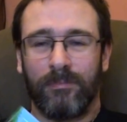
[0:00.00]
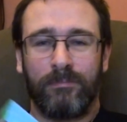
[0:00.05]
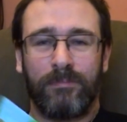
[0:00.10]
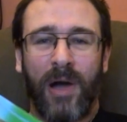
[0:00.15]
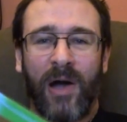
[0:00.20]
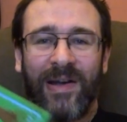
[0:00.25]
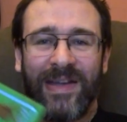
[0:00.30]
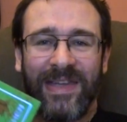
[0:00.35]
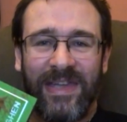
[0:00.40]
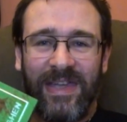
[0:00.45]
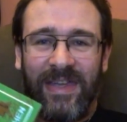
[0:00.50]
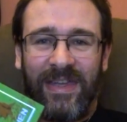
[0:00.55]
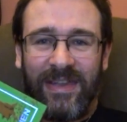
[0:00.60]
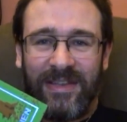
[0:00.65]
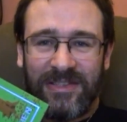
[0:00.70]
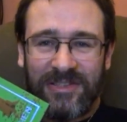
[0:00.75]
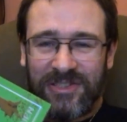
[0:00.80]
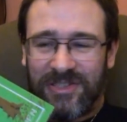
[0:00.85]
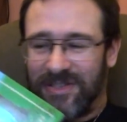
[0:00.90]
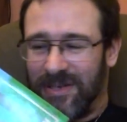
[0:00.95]
buy
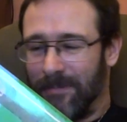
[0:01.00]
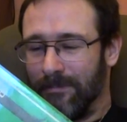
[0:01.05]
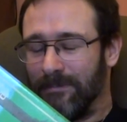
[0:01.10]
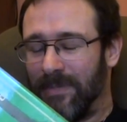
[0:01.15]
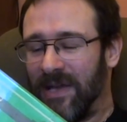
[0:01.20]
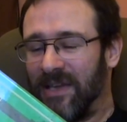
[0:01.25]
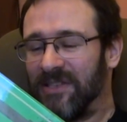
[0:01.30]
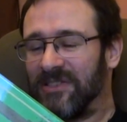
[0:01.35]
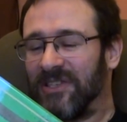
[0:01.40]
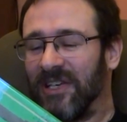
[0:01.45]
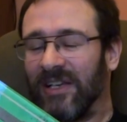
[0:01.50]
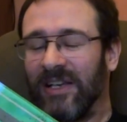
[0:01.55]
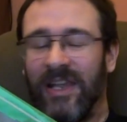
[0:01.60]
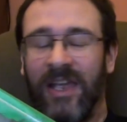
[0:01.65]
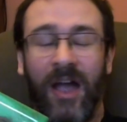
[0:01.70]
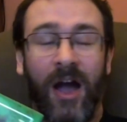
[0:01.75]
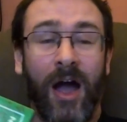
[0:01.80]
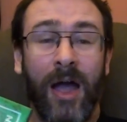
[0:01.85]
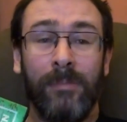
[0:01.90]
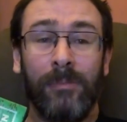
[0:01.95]
it,
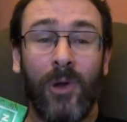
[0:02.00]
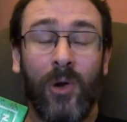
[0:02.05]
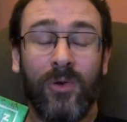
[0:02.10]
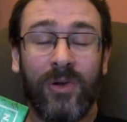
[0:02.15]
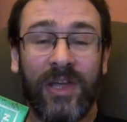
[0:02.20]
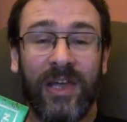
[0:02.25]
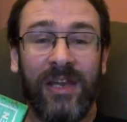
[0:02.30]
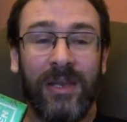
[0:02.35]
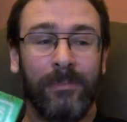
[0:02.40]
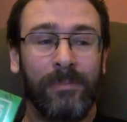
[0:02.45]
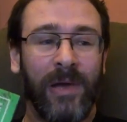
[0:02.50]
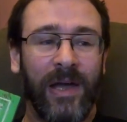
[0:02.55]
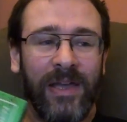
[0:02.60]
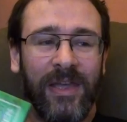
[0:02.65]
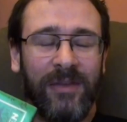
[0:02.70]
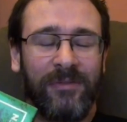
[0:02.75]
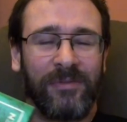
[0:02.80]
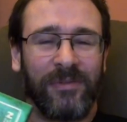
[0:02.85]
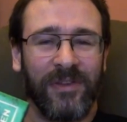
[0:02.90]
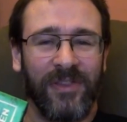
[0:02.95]
basically. I'm not getting
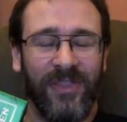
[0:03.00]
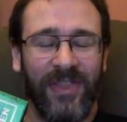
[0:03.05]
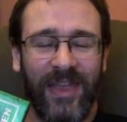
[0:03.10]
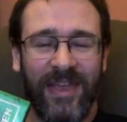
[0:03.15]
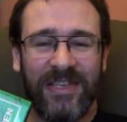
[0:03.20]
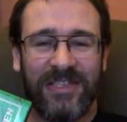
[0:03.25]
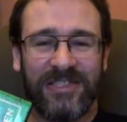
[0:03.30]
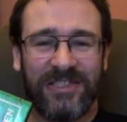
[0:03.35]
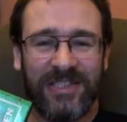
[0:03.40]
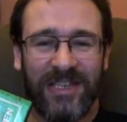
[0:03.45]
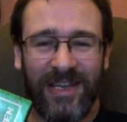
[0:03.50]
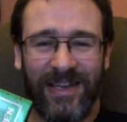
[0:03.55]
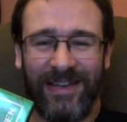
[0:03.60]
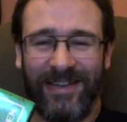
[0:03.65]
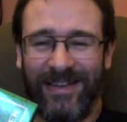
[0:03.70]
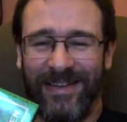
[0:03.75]
paid for this.